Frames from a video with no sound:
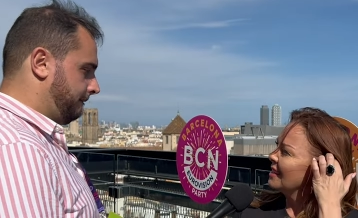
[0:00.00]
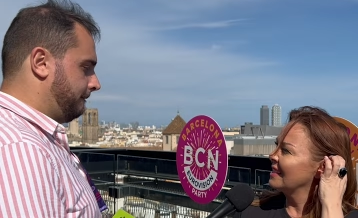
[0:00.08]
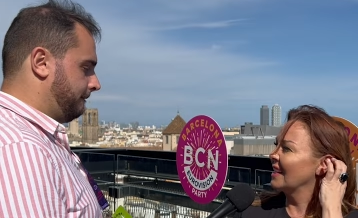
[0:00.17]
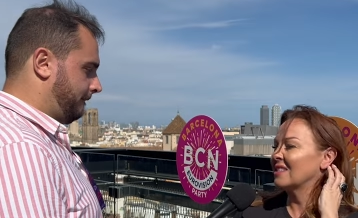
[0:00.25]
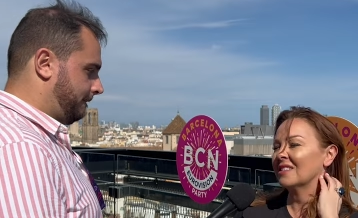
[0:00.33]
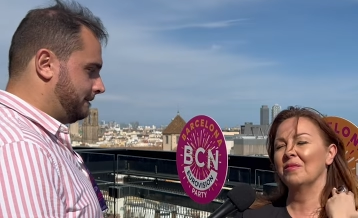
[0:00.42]

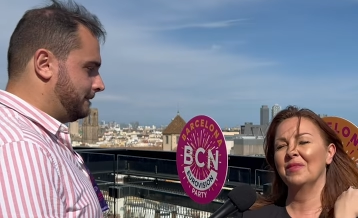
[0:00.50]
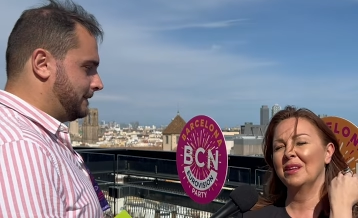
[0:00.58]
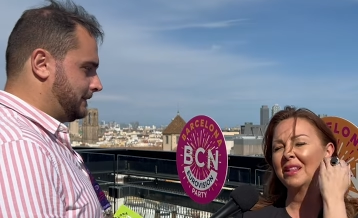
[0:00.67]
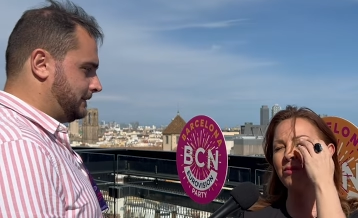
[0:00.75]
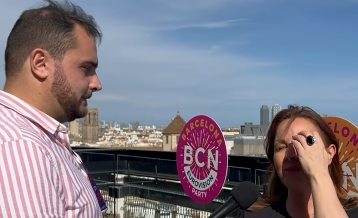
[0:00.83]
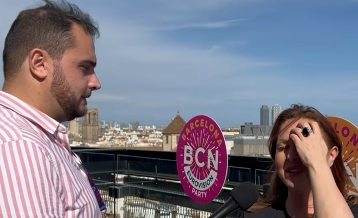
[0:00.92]
Speaker 1: that's something
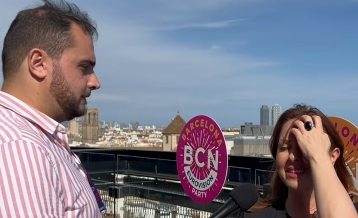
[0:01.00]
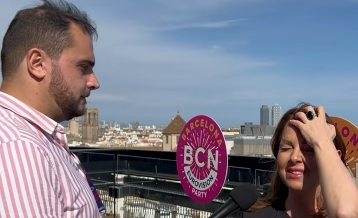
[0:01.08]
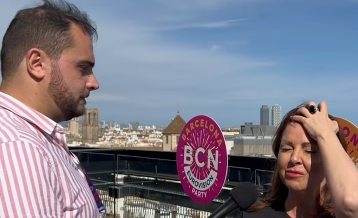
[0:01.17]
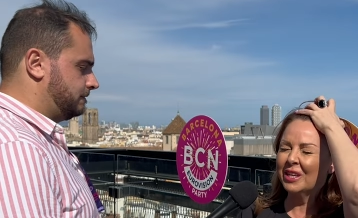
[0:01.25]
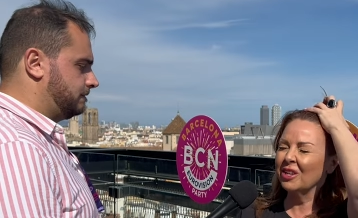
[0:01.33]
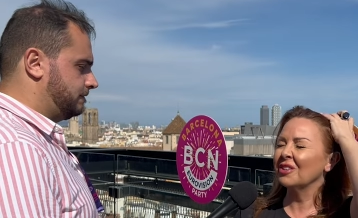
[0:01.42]
that when
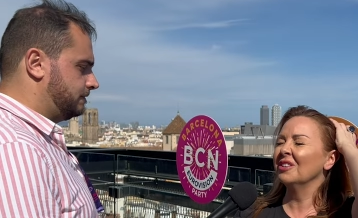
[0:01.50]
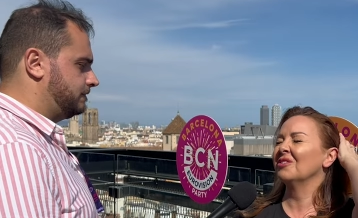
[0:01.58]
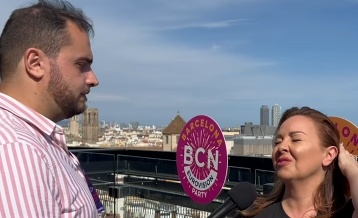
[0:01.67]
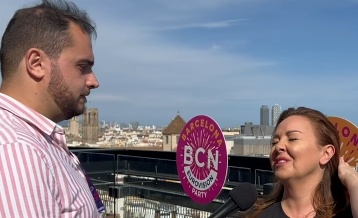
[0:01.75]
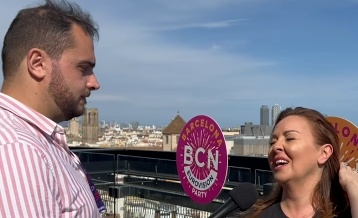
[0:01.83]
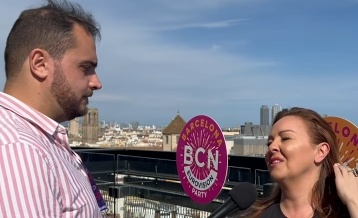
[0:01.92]
we couldn't
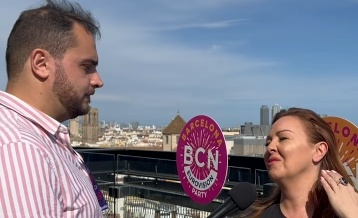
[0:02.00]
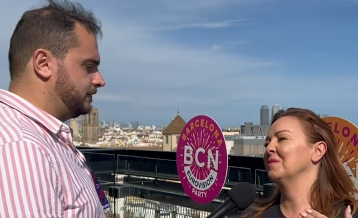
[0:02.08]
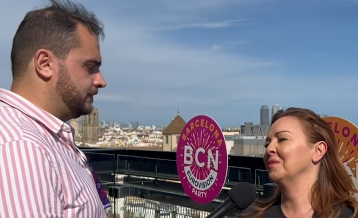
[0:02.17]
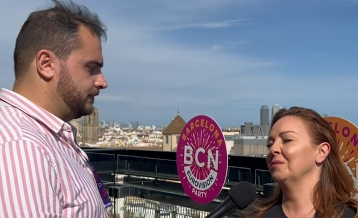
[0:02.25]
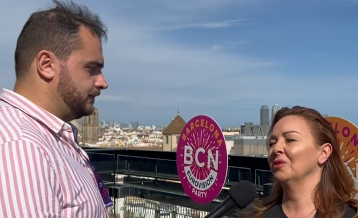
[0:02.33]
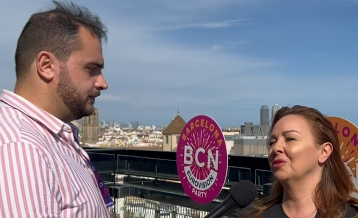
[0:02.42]
do that, when
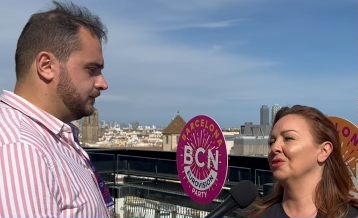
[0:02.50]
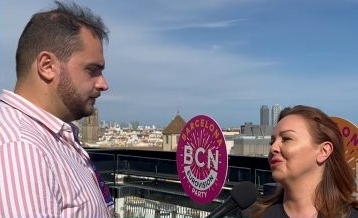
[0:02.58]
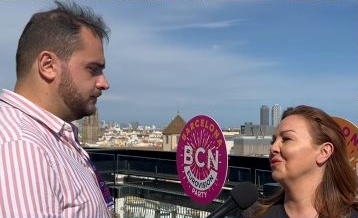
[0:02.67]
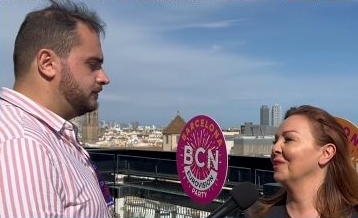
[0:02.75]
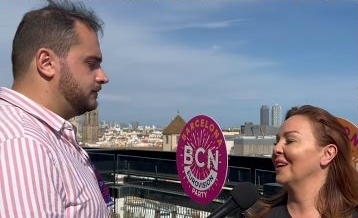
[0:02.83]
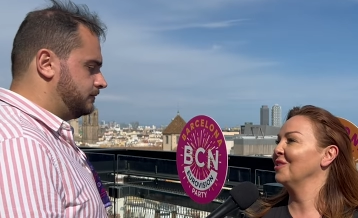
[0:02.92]
people couldn't
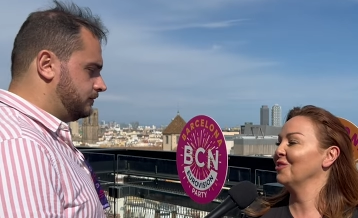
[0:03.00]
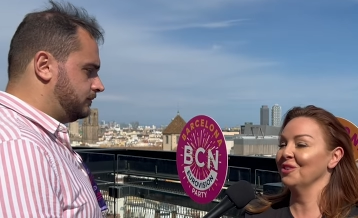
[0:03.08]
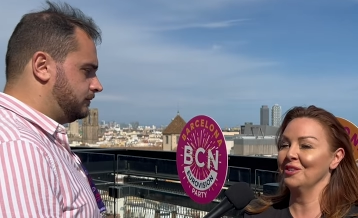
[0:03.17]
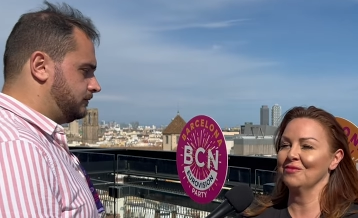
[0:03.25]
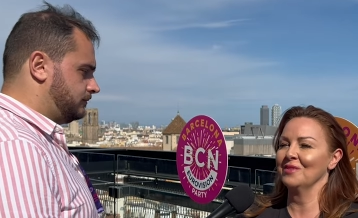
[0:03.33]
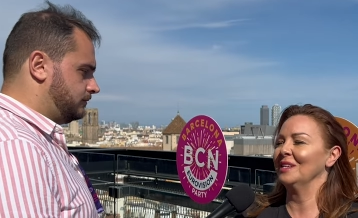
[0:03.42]
do that, you
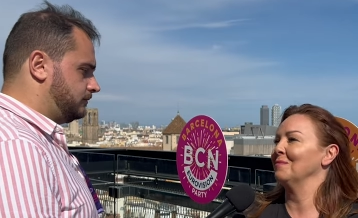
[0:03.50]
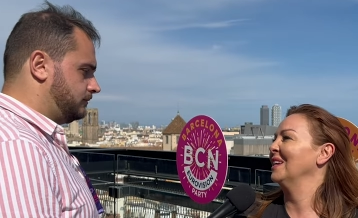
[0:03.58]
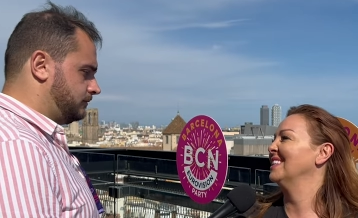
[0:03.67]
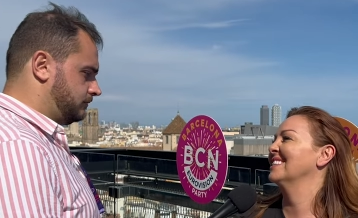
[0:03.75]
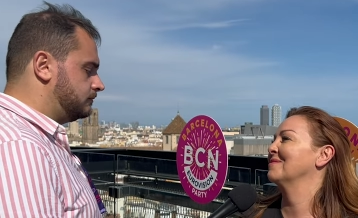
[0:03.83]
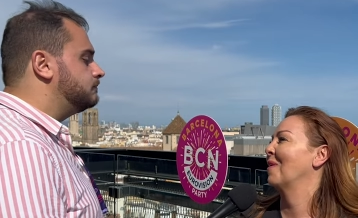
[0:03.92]
couldn't really make
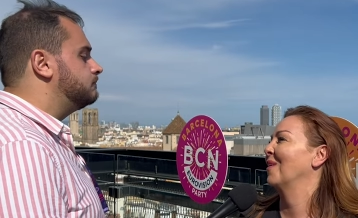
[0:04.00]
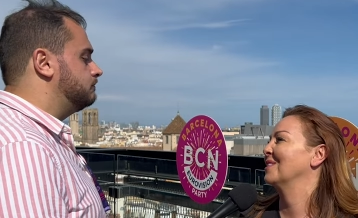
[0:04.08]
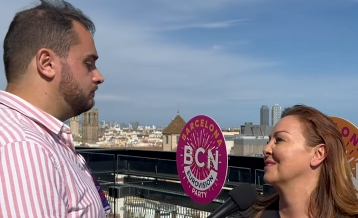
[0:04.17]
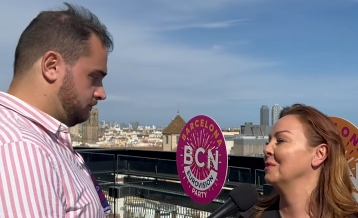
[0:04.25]
these parties.